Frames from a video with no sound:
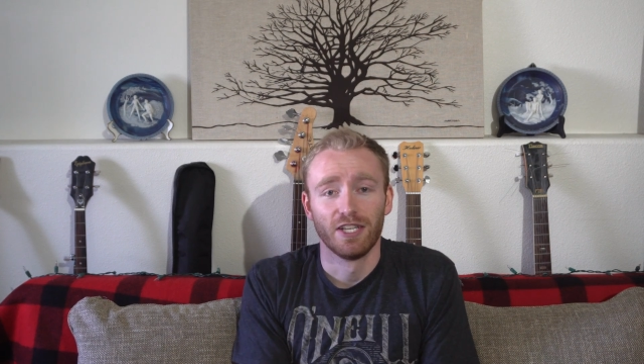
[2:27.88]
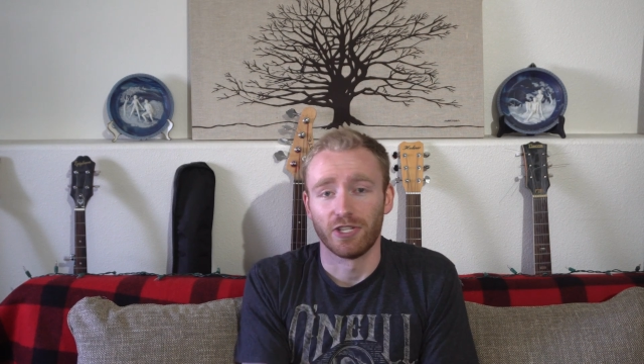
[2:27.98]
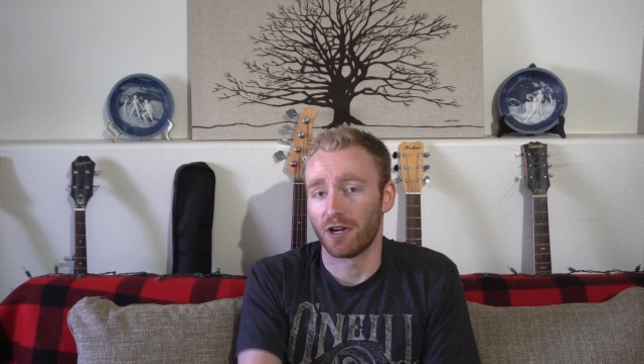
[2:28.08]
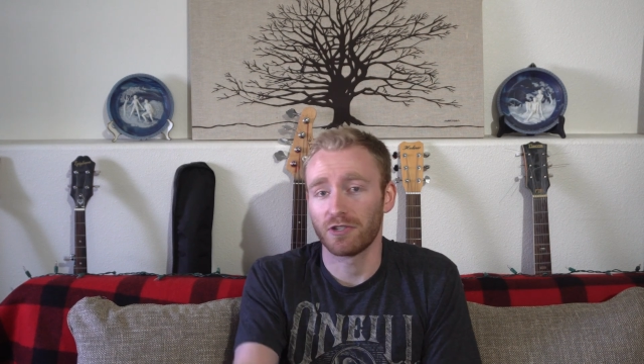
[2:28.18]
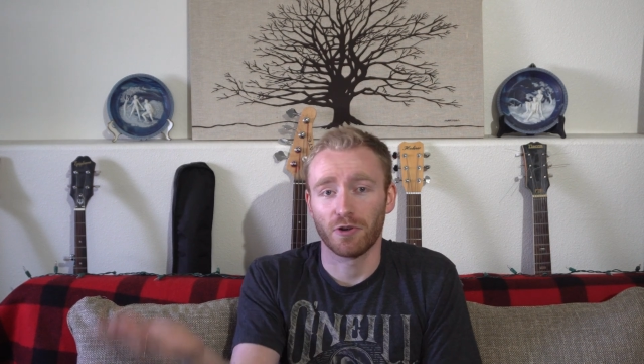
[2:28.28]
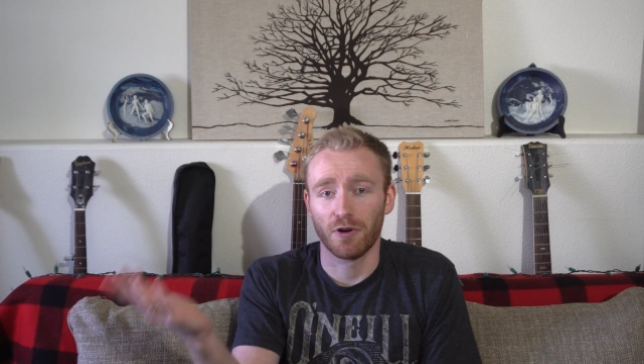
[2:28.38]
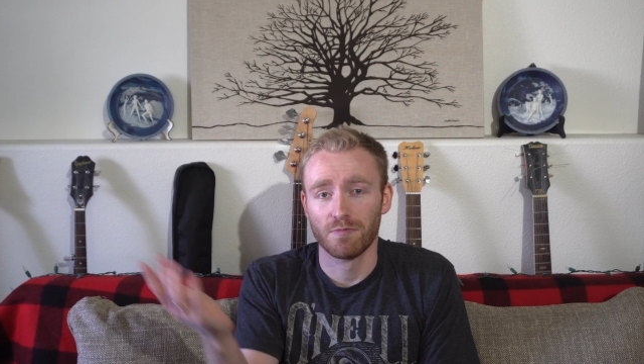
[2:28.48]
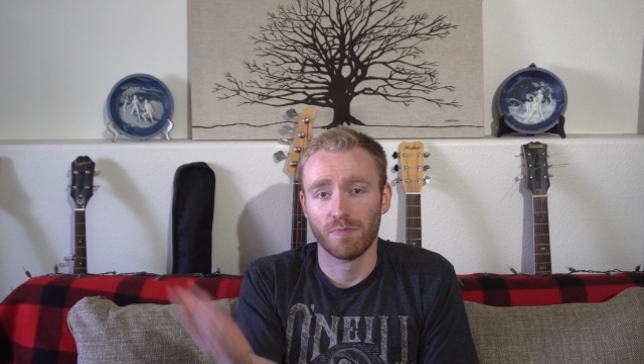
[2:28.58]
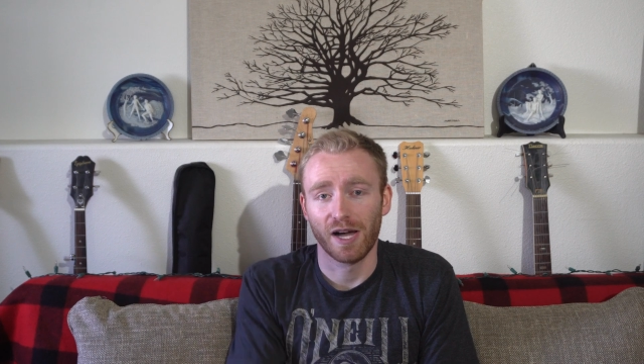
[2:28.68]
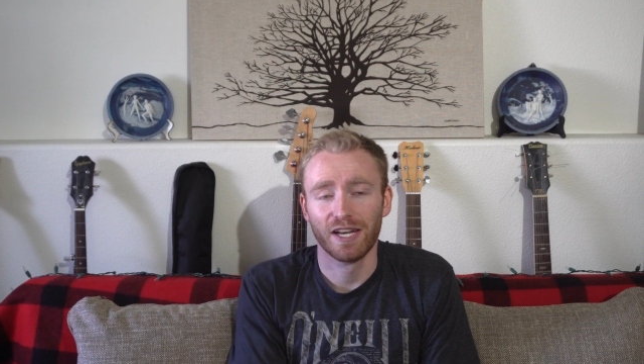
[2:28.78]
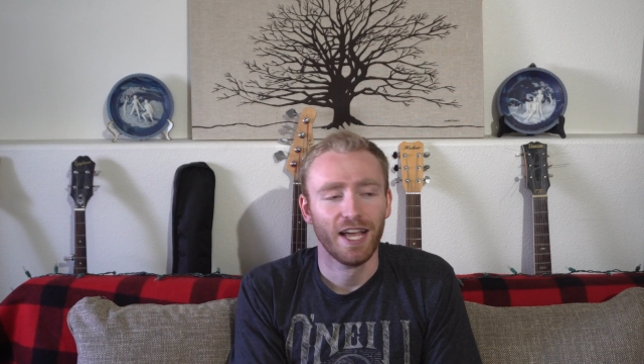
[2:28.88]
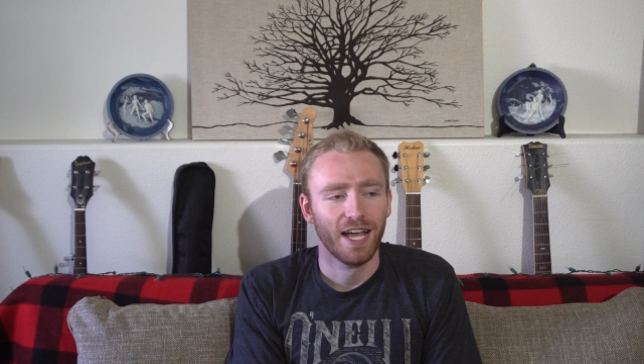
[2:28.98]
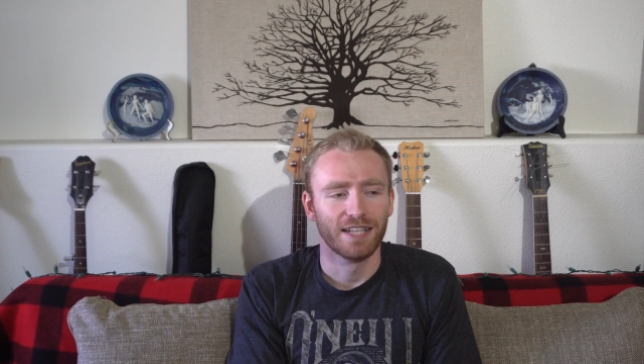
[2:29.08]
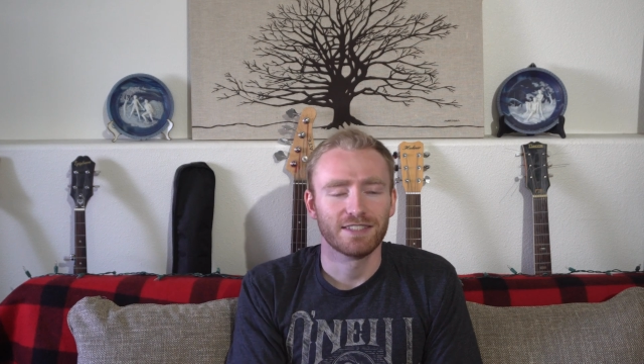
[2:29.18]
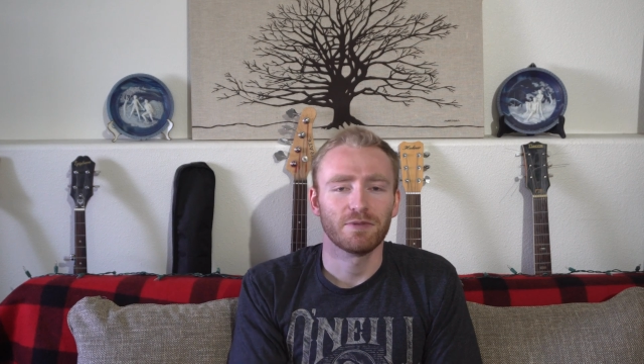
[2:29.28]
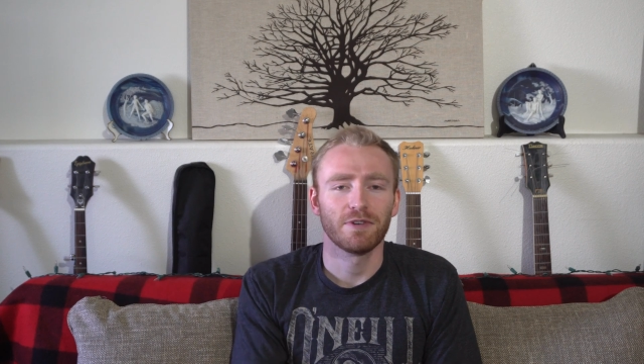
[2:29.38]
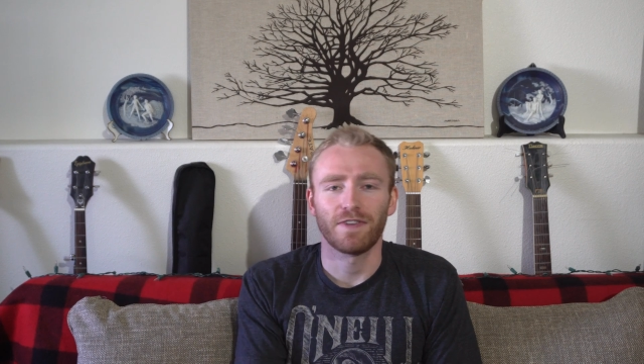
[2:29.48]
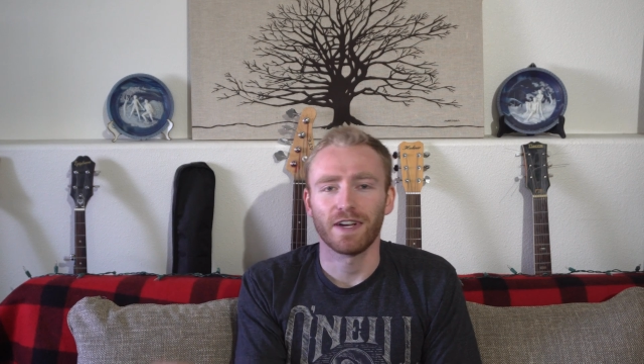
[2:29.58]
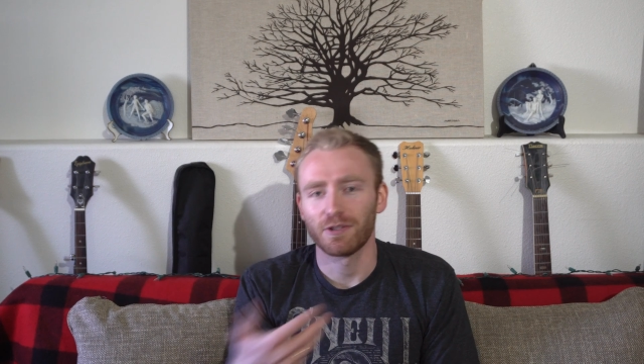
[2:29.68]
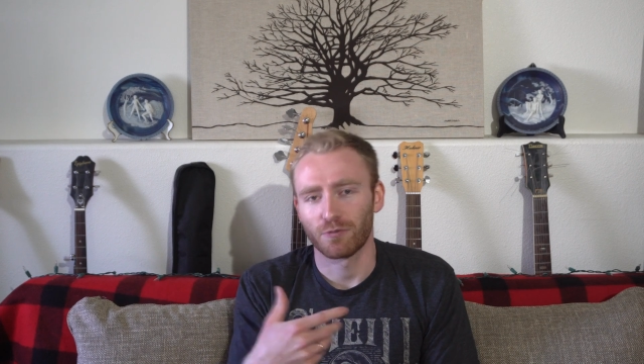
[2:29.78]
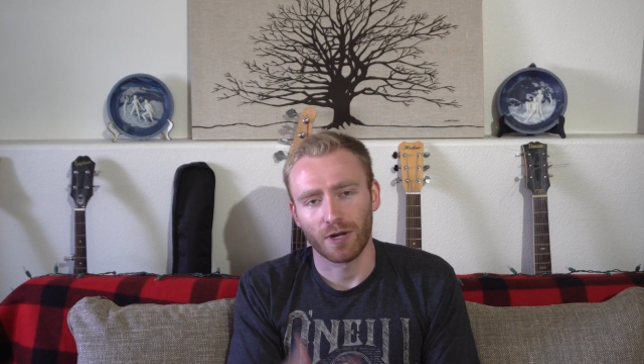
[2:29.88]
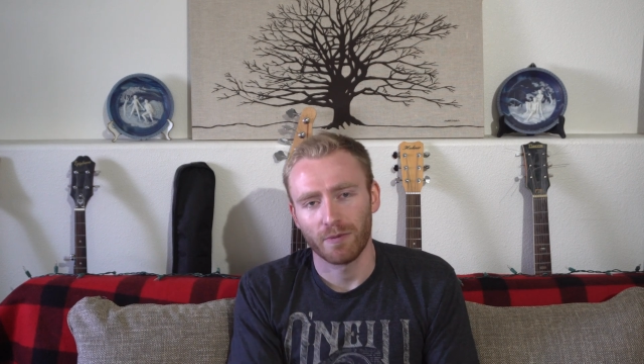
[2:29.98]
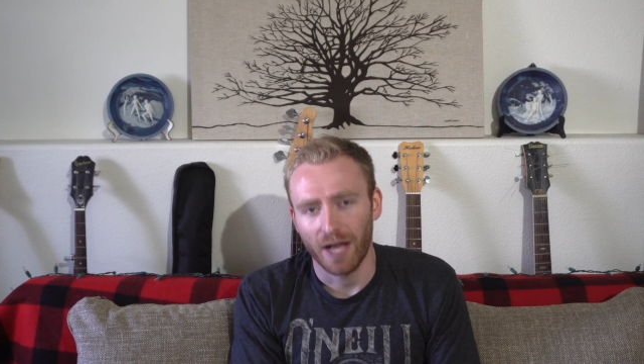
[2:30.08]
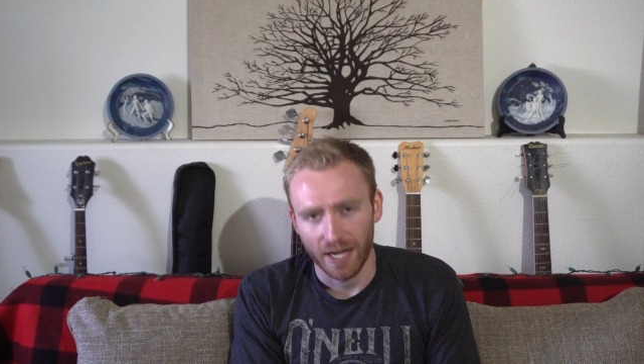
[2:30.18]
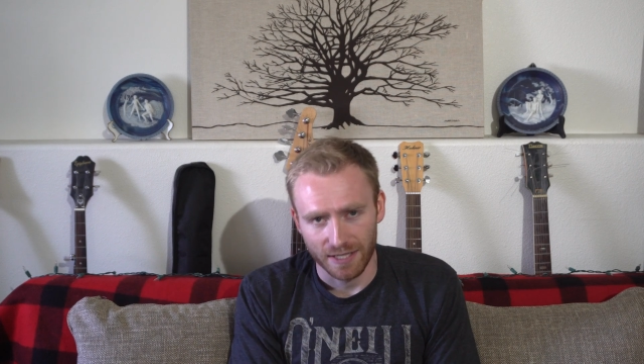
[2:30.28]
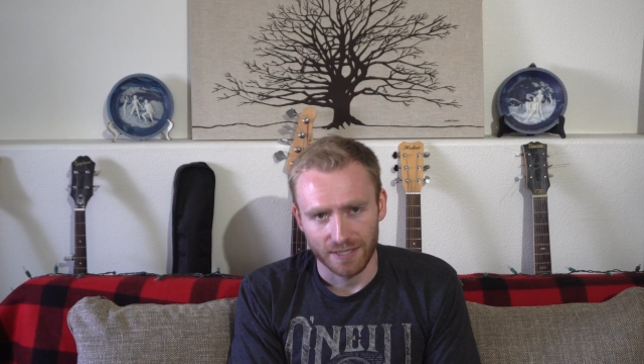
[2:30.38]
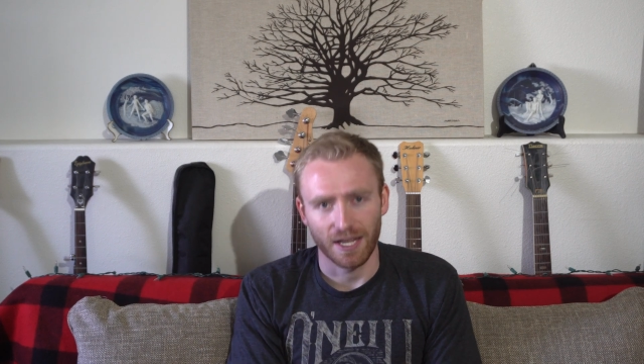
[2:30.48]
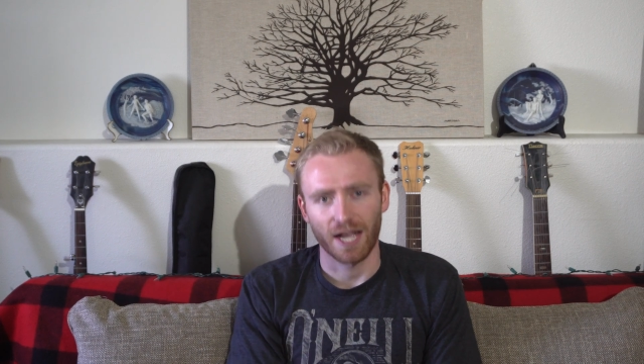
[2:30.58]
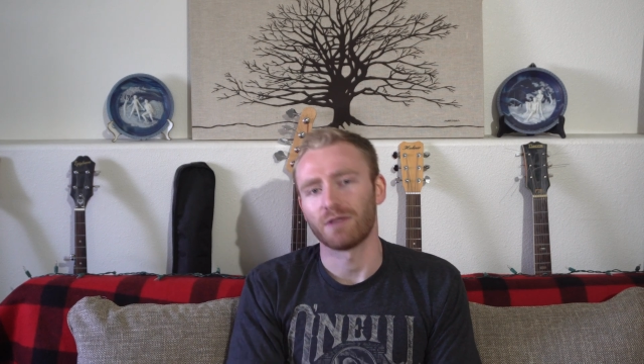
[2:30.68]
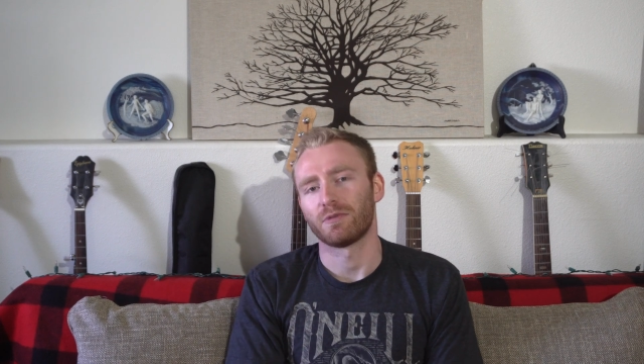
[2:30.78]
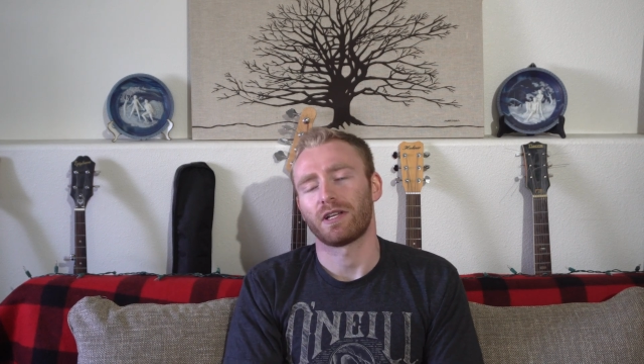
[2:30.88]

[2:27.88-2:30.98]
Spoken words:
You're on your own, bud. And so we finally run back inside and we're